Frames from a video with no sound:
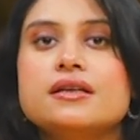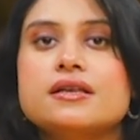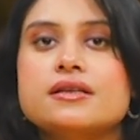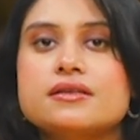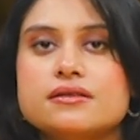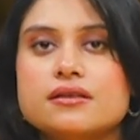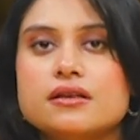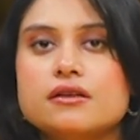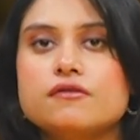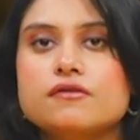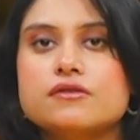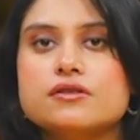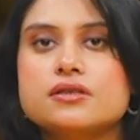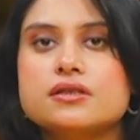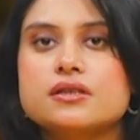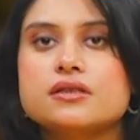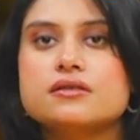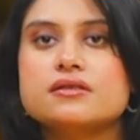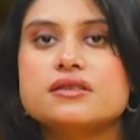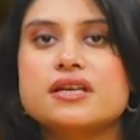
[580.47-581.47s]

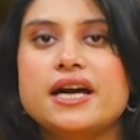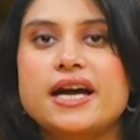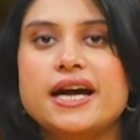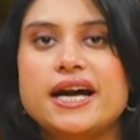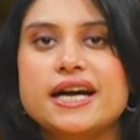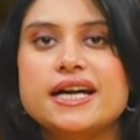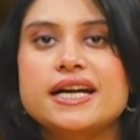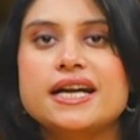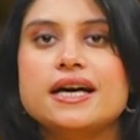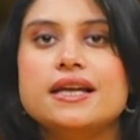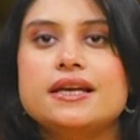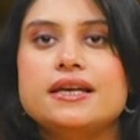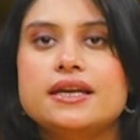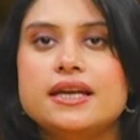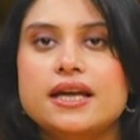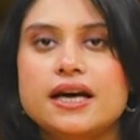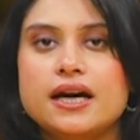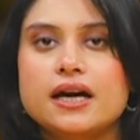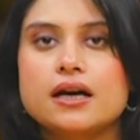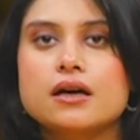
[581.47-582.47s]
selfishness, and a
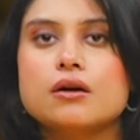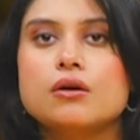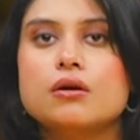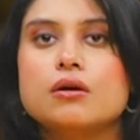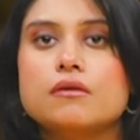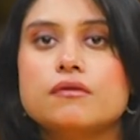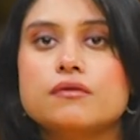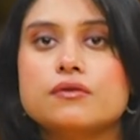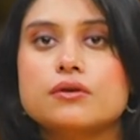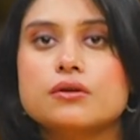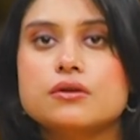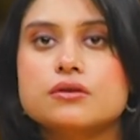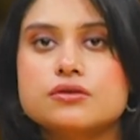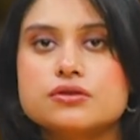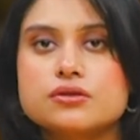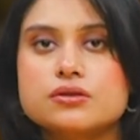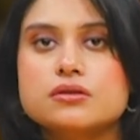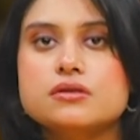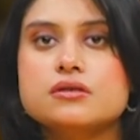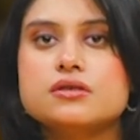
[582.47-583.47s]
lack of
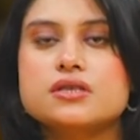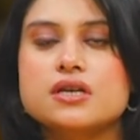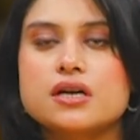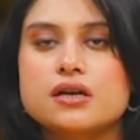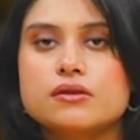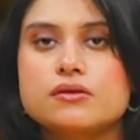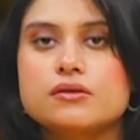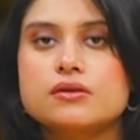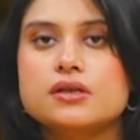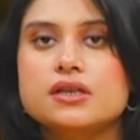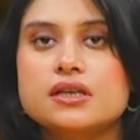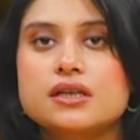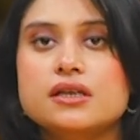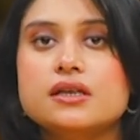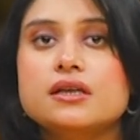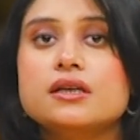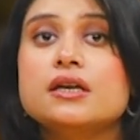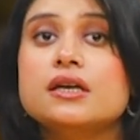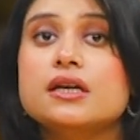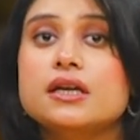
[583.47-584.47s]
Christian charity
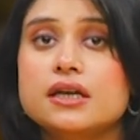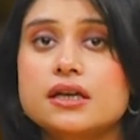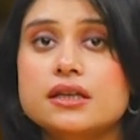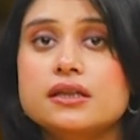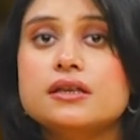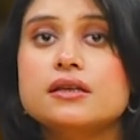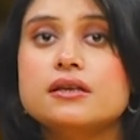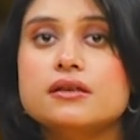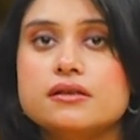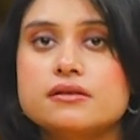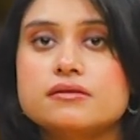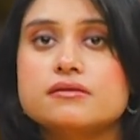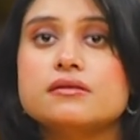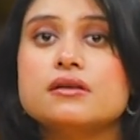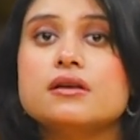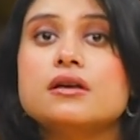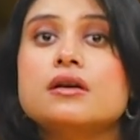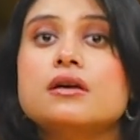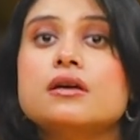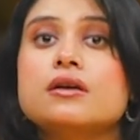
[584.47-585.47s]
in his
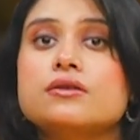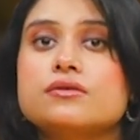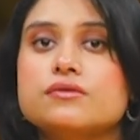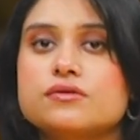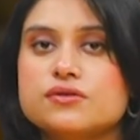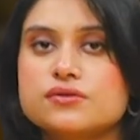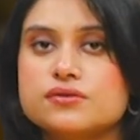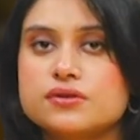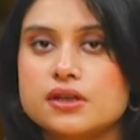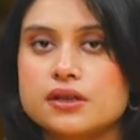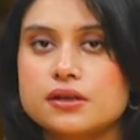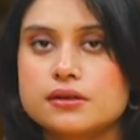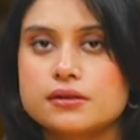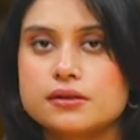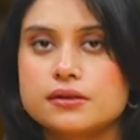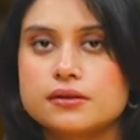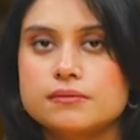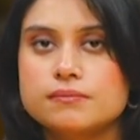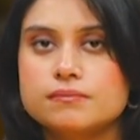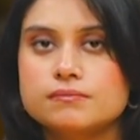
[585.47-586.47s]

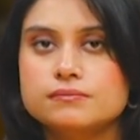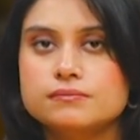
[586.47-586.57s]
society.